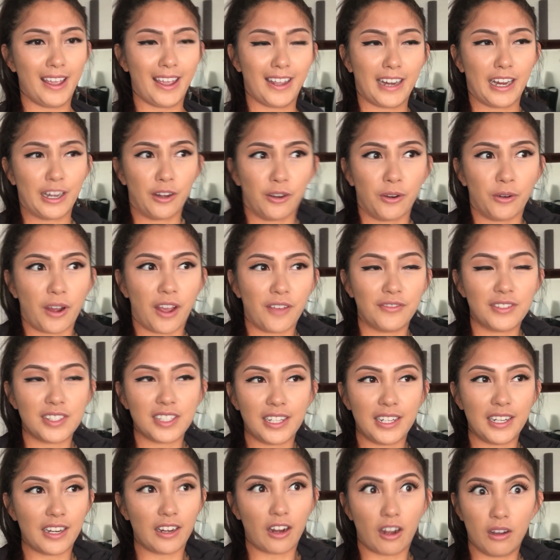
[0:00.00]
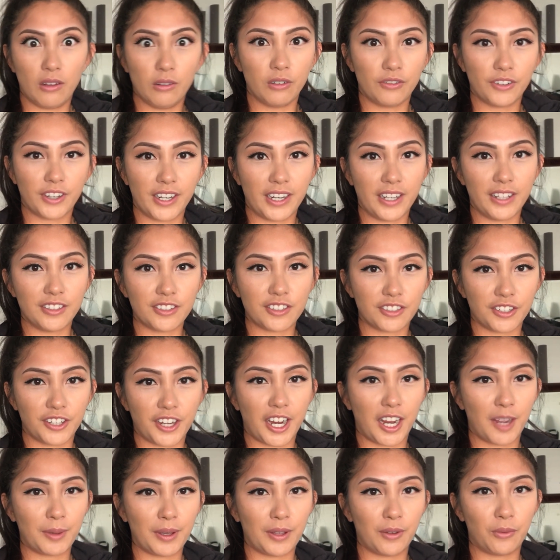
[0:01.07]
and I know I've seen it all over
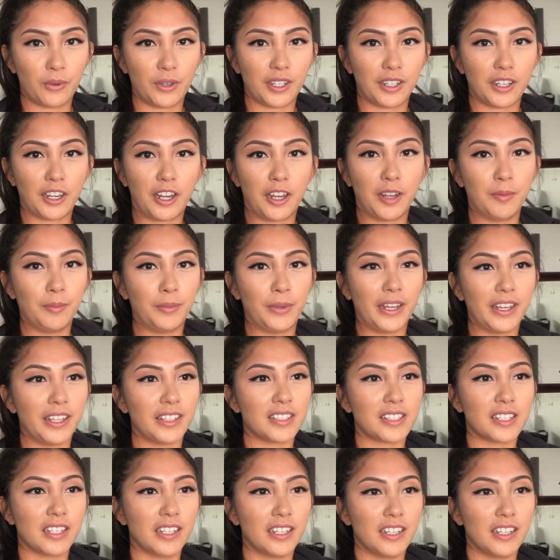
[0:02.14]
Instagram and whatnot, but